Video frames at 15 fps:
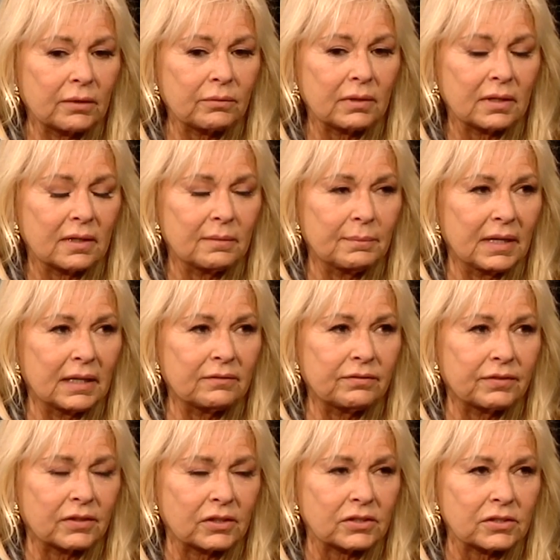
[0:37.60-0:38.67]
get rid of the men
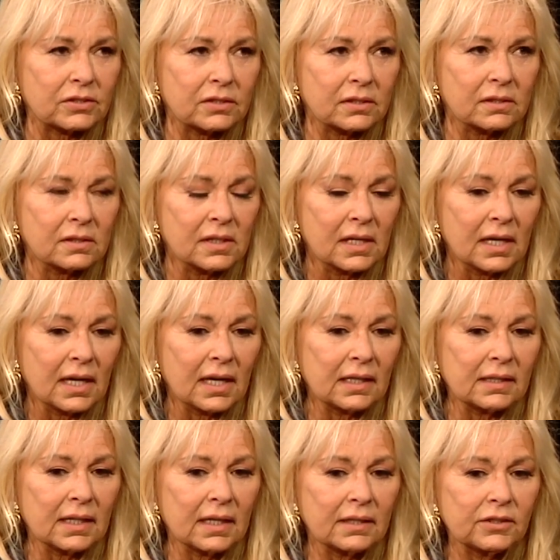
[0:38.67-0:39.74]
first,
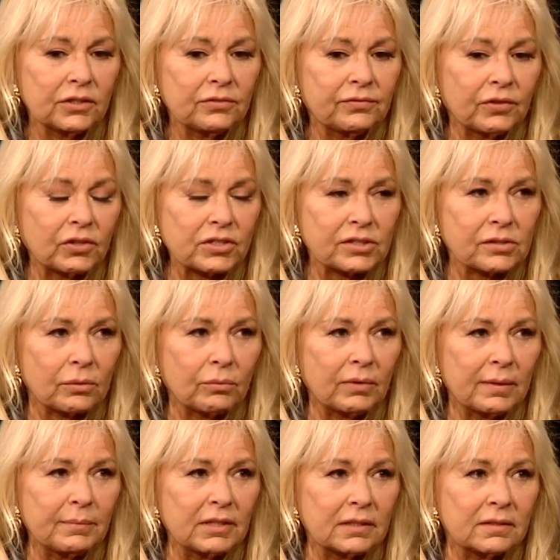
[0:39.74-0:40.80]
and then you force the
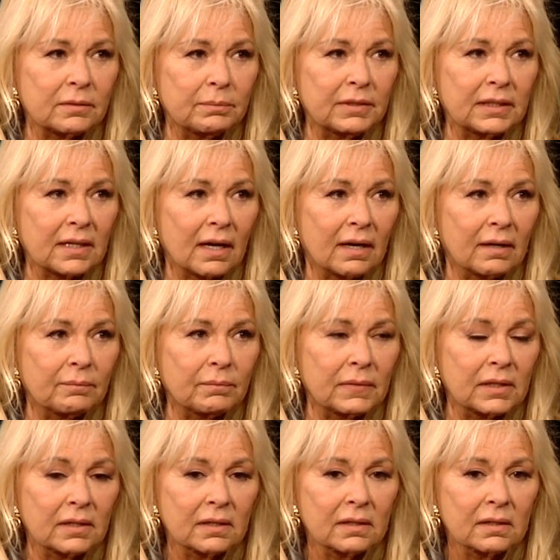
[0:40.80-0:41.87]
women to become
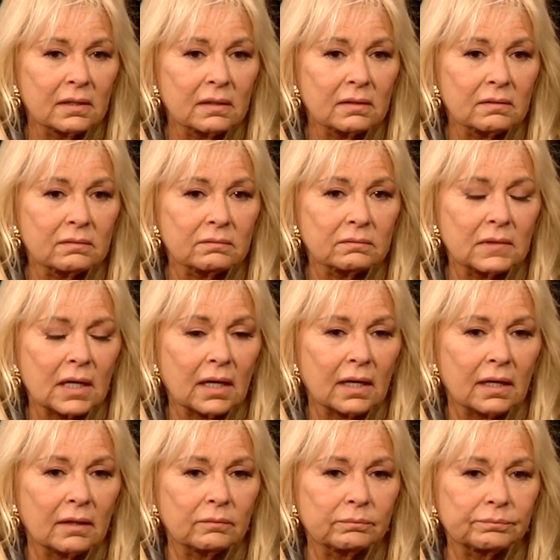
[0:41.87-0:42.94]

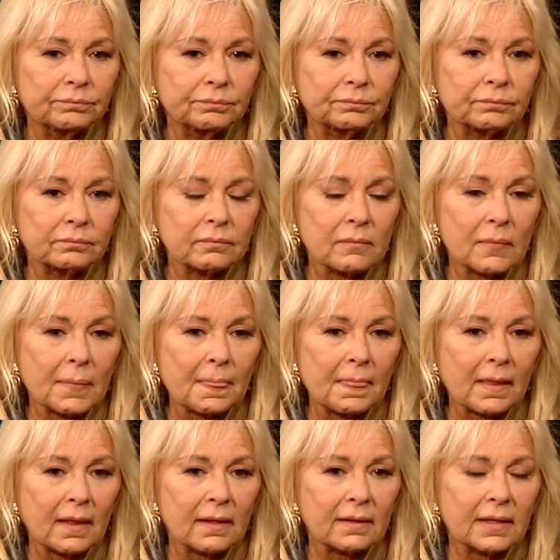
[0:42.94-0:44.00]
uh,
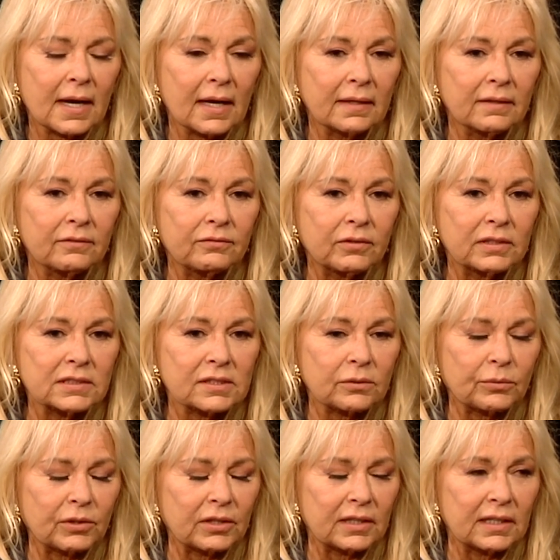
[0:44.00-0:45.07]
kind of what's
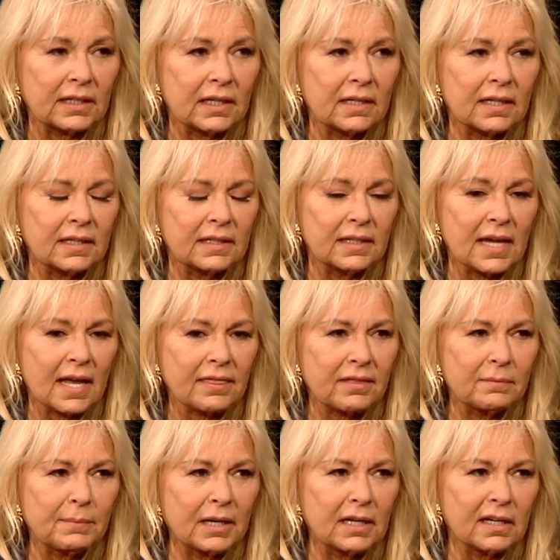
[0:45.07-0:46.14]
the word an
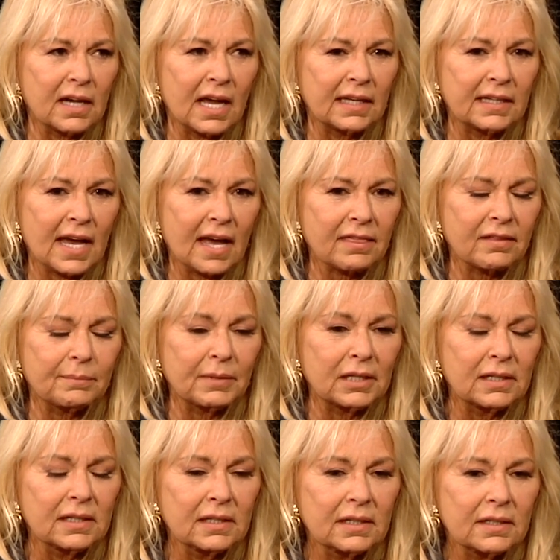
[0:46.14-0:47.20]
anathema anathema
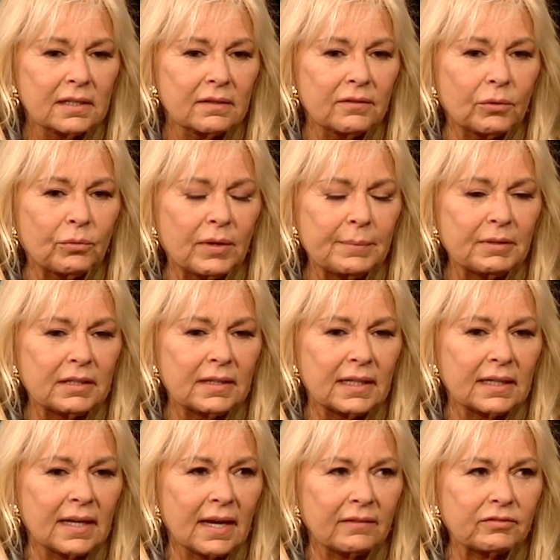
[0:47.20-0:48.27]
the women
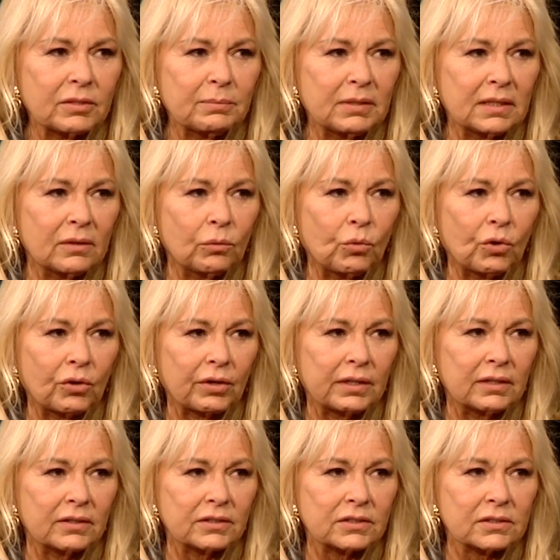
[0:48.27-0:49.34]
then have to be the
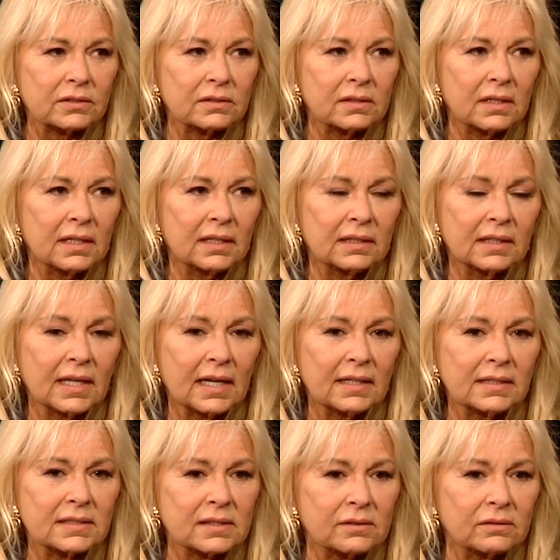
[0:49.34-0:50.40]
warriors and that
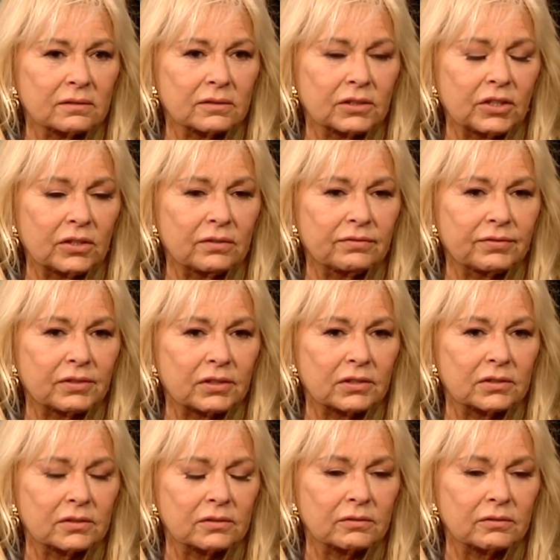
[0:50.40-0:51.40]
isn't good for